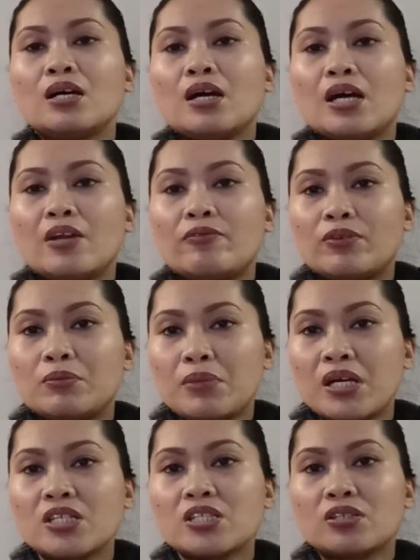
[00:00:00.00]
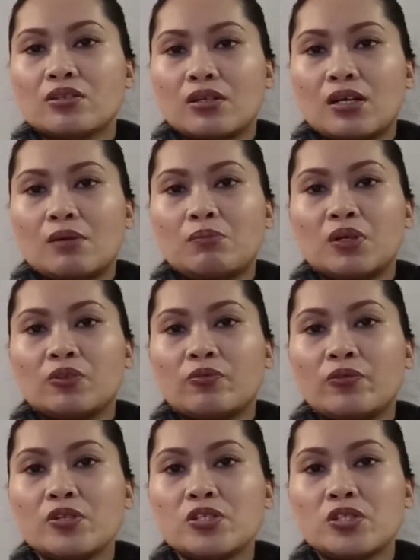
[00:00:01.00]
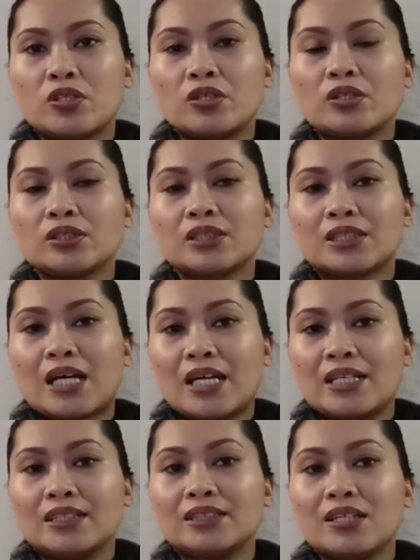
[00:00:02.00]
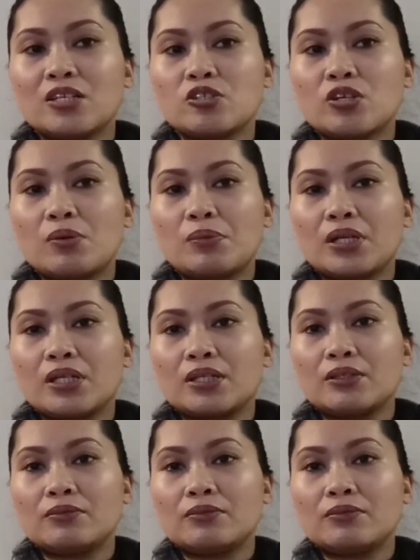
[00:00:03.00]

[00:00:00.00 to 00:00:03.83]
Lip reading: information about future studies in Germany.